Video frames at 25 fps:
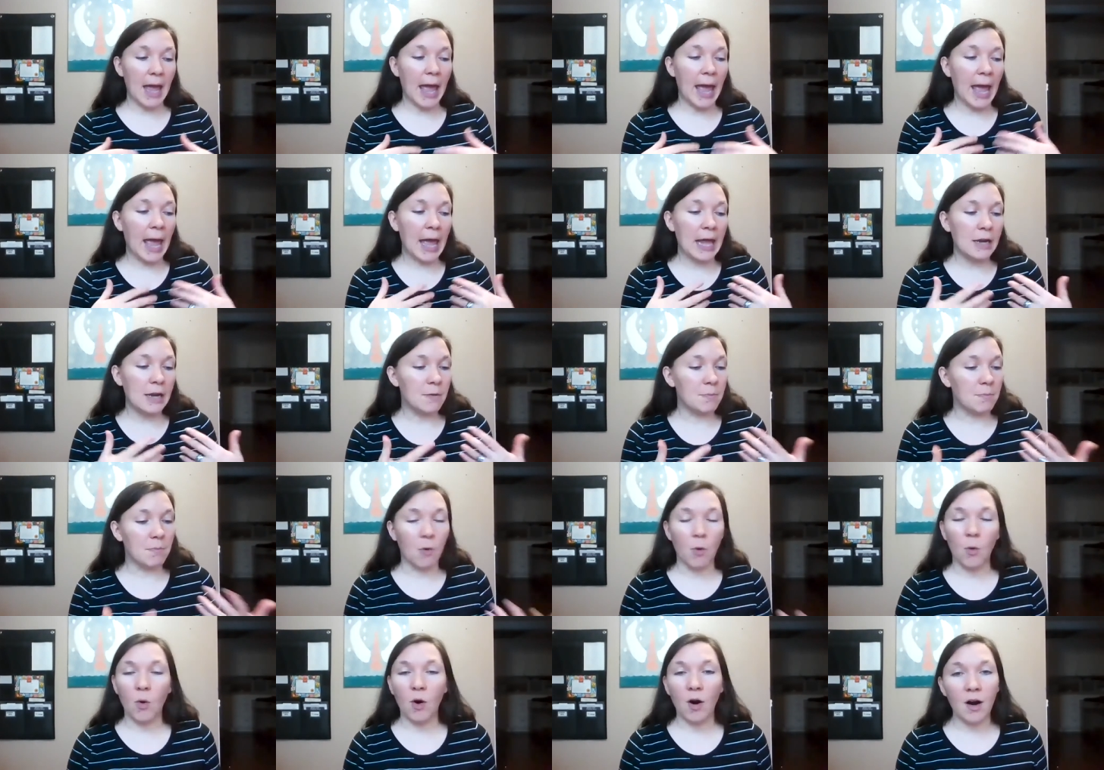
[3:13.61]
and
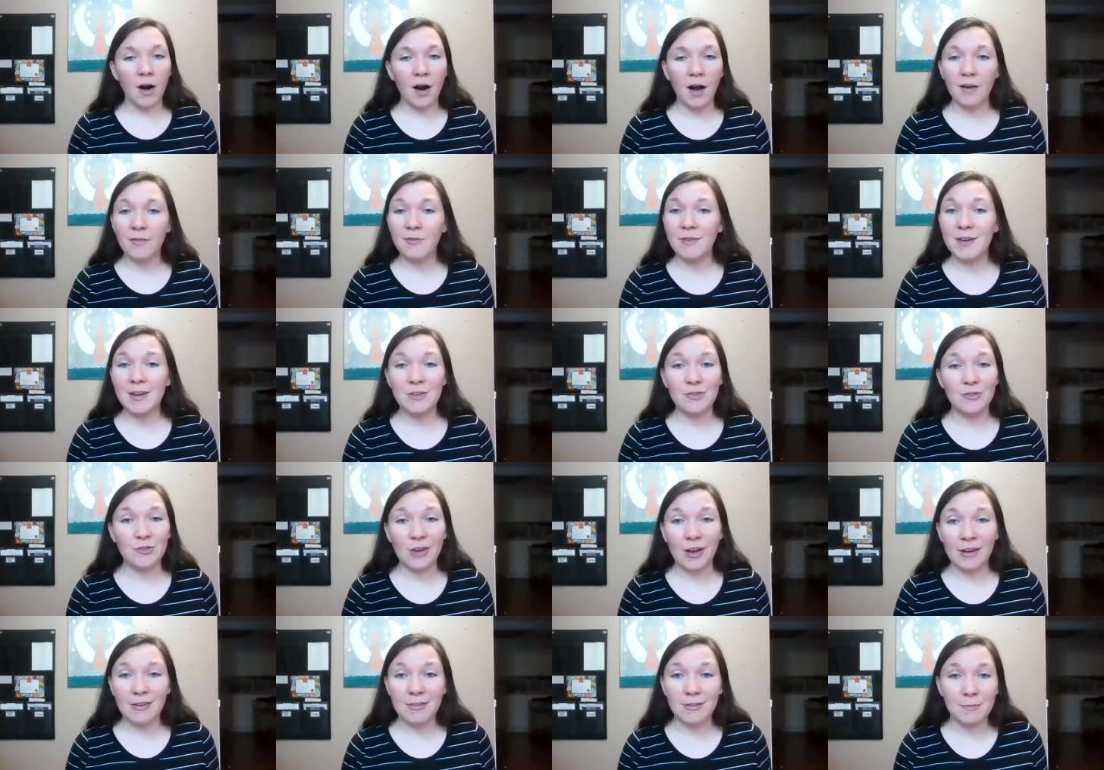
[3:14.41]
more of it
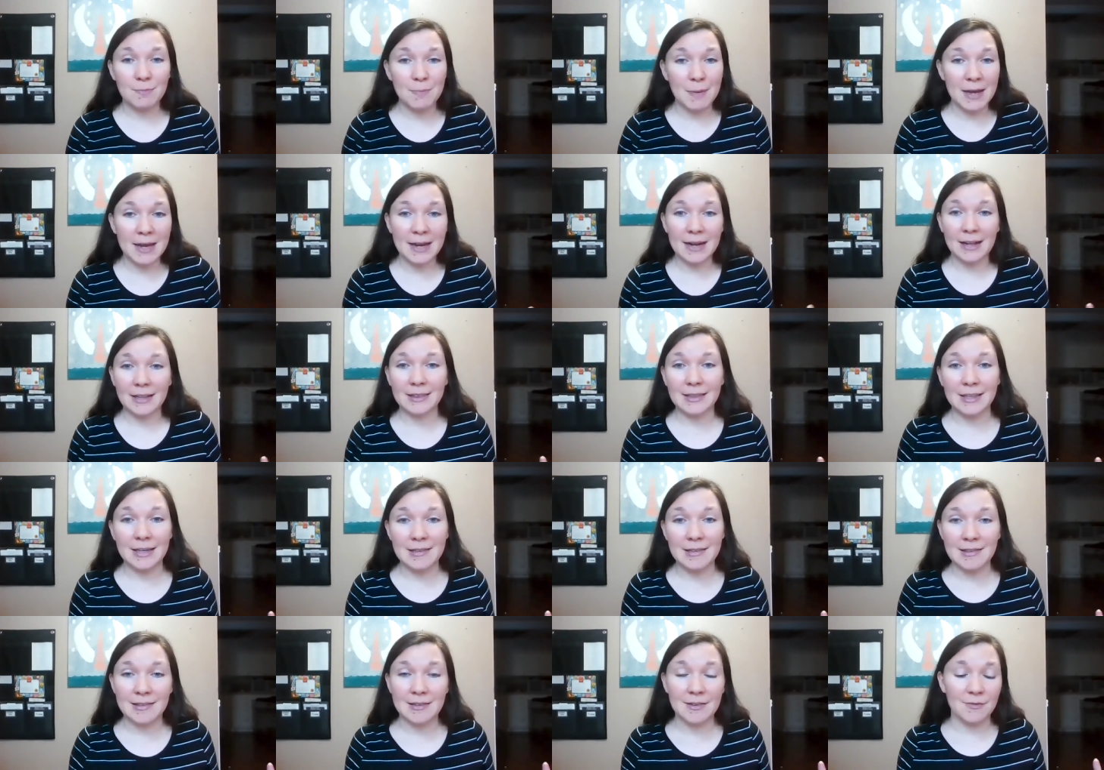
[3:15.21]
just being a
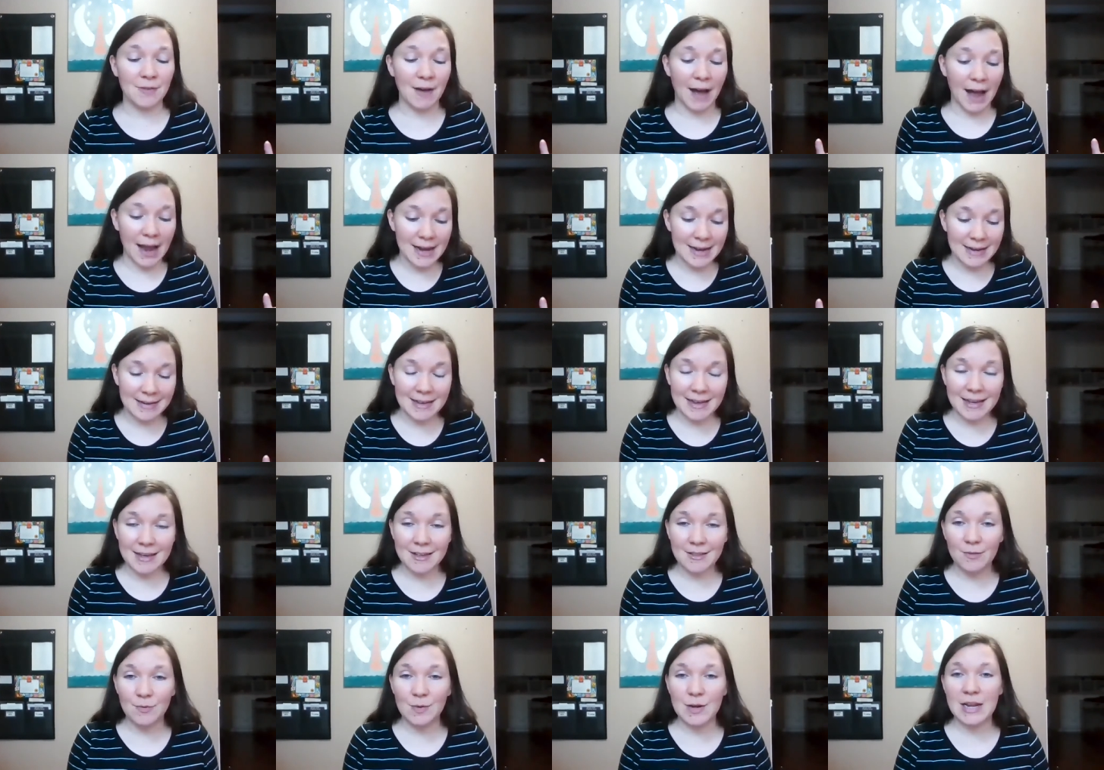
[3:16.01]
list of
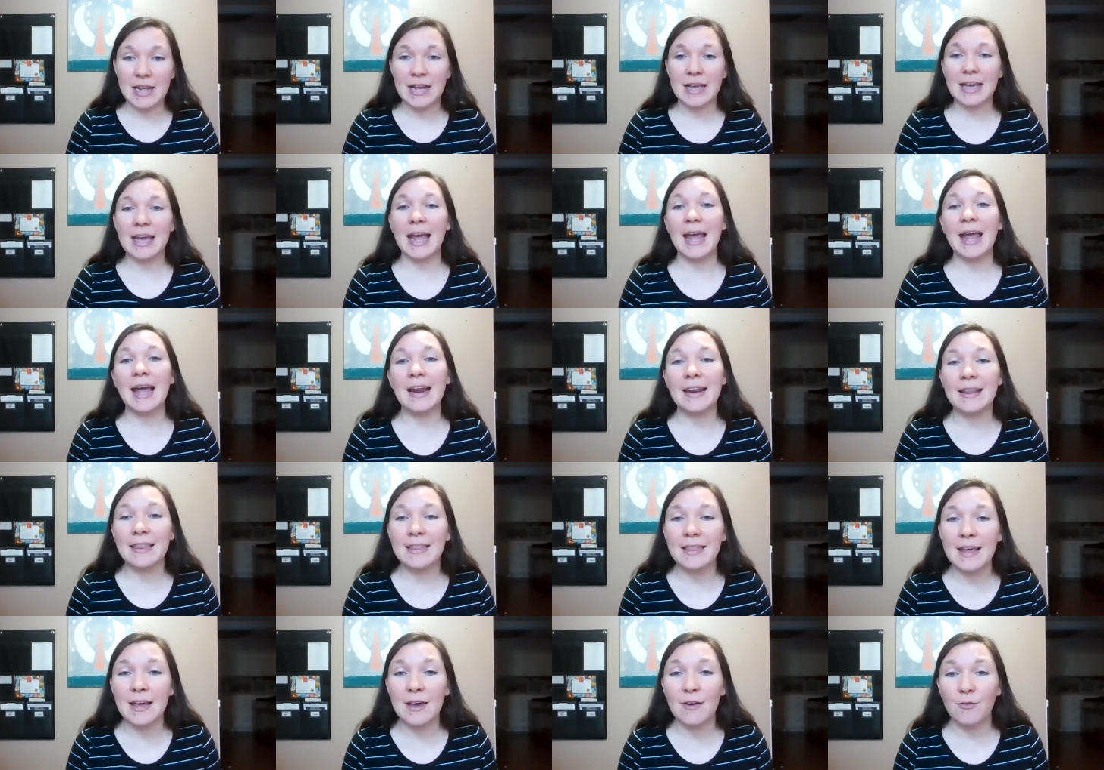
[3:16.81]
ideas when you can't
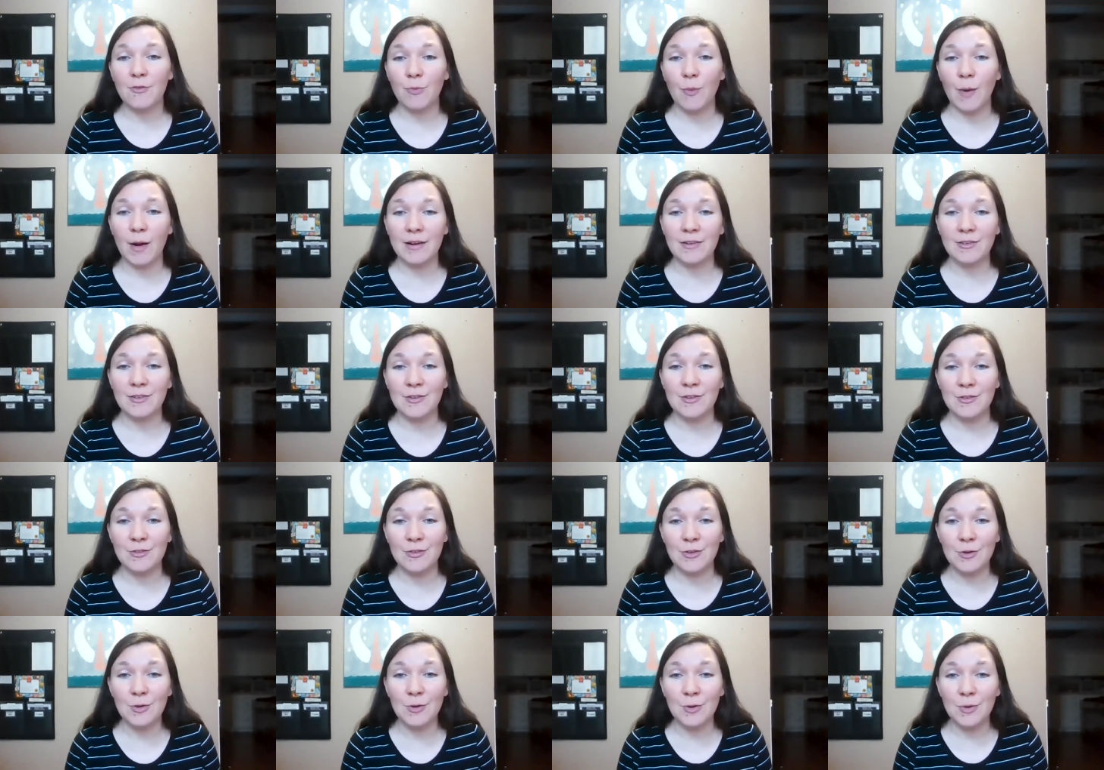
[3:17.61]
think of what to
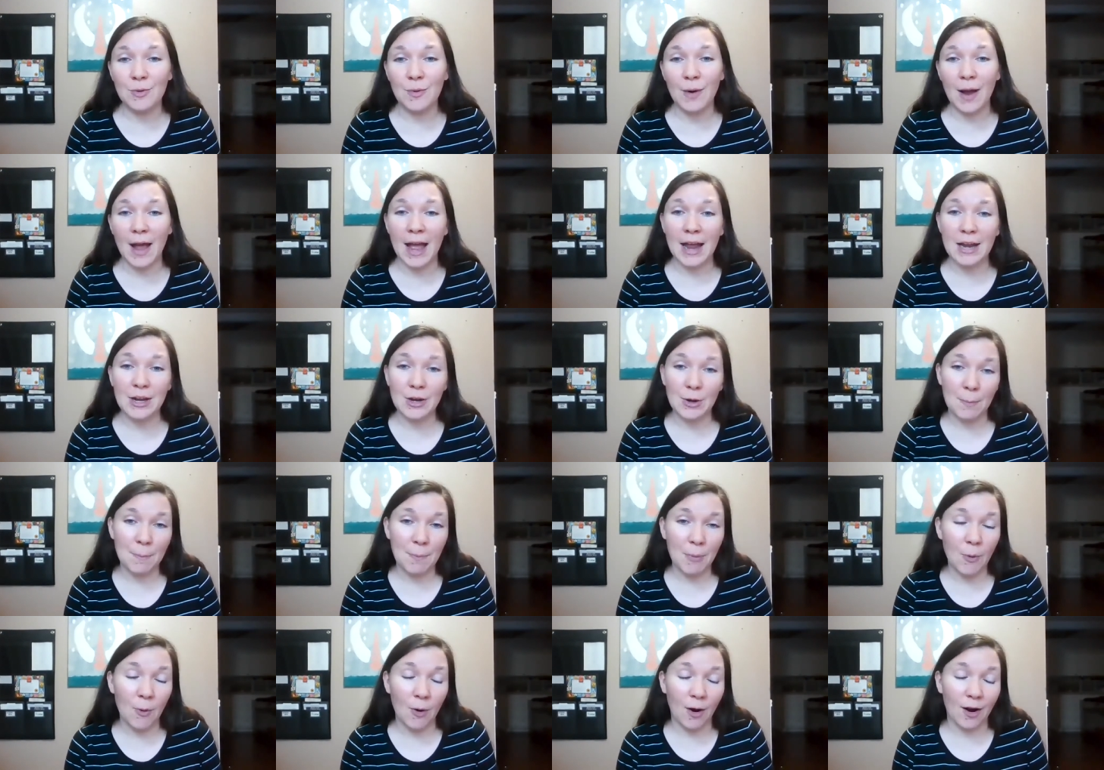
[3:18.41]
do and
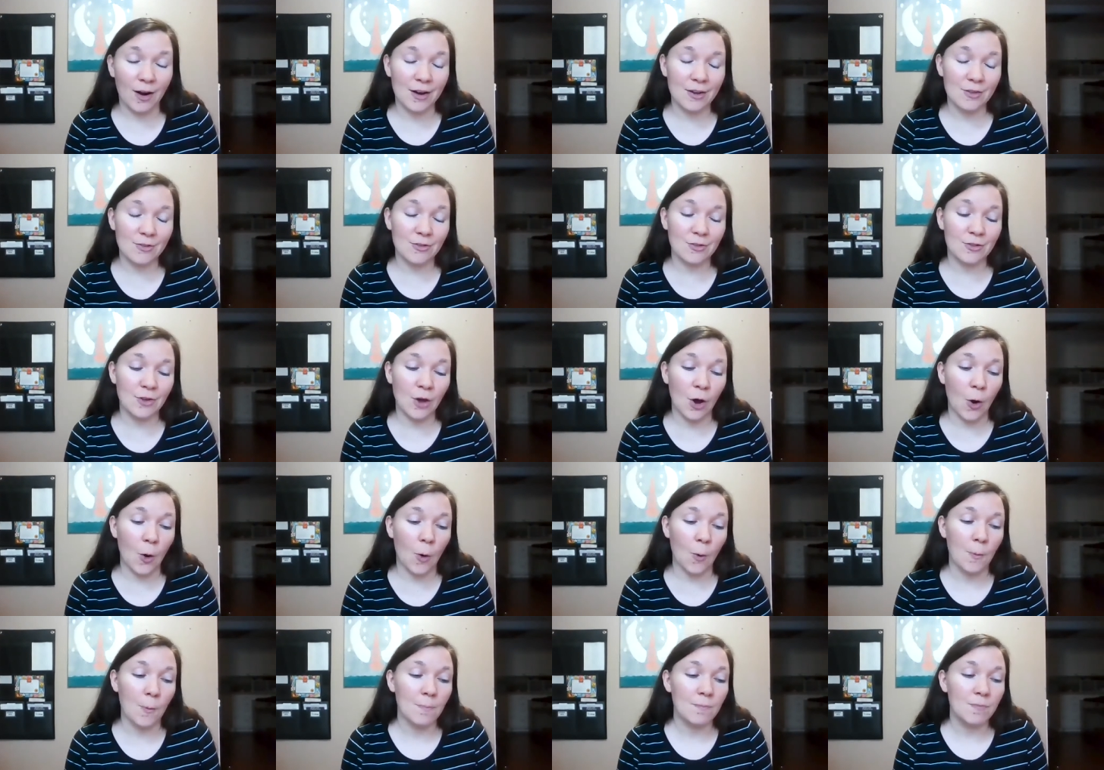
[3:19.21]
you're bored
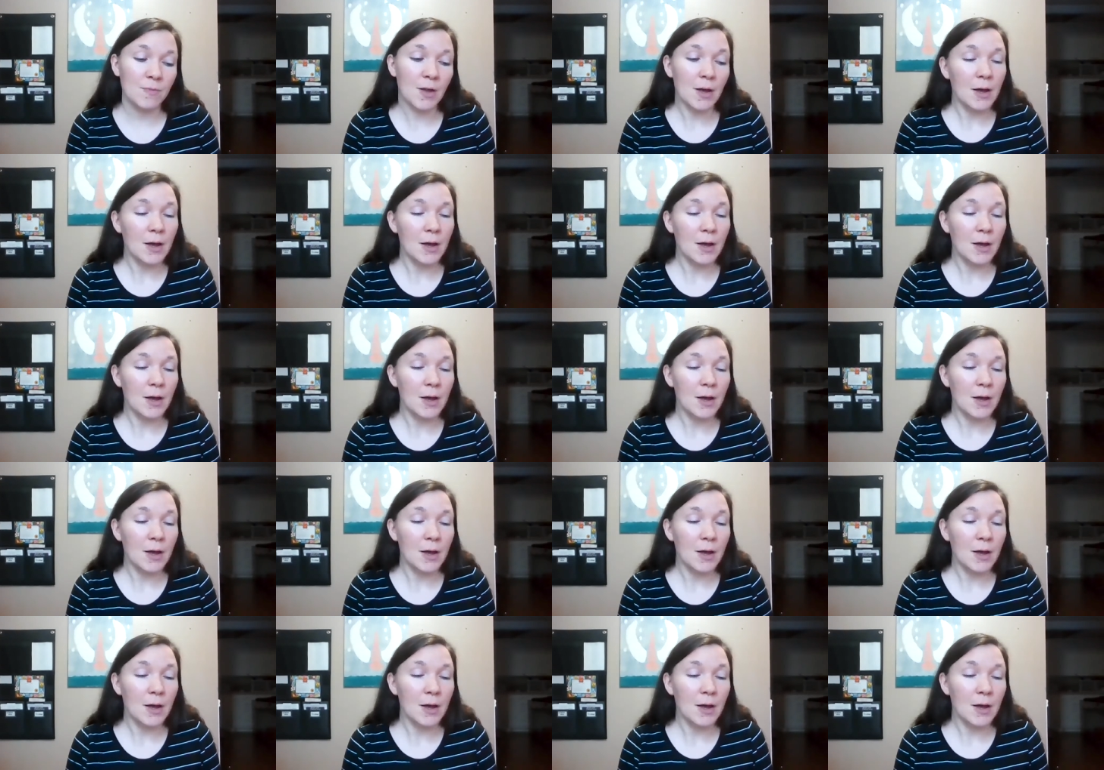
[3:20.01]
so